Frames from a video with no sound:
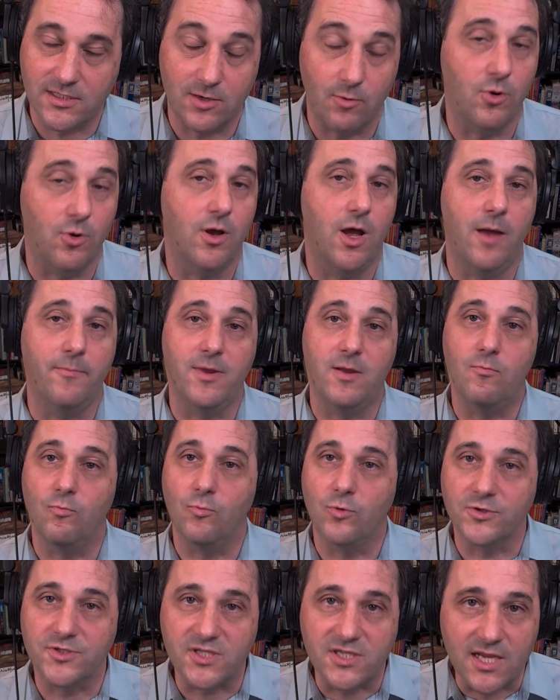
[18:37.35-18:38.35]
So
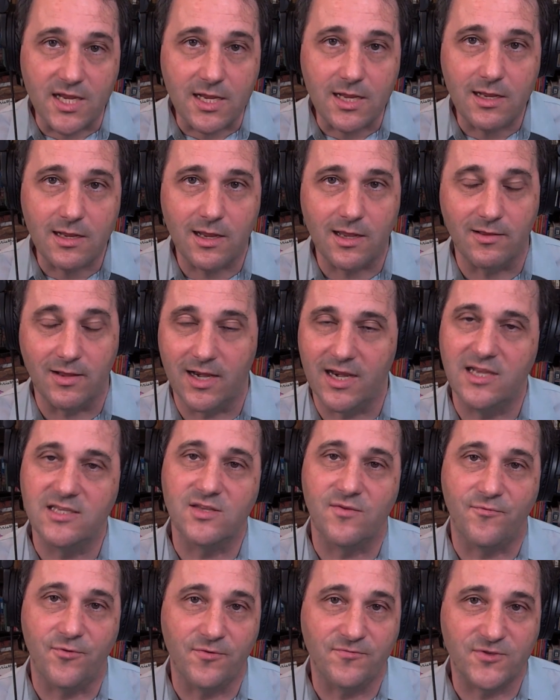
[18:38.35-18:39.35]
we'll see. It is
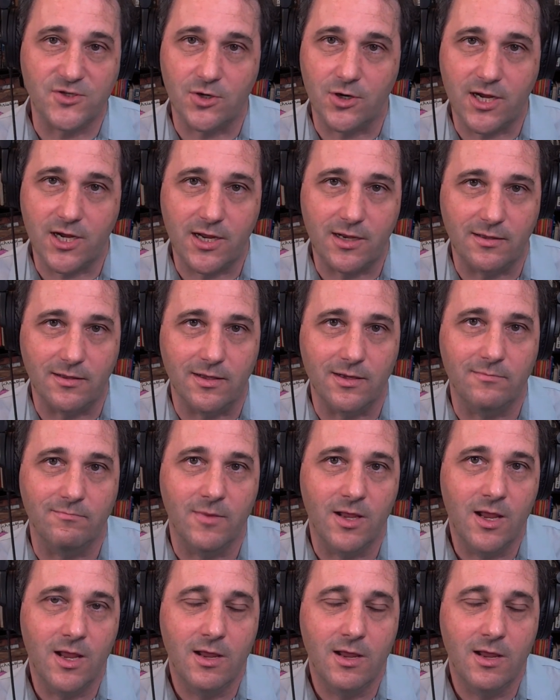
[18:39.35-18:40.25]
the Fifth Circuit, and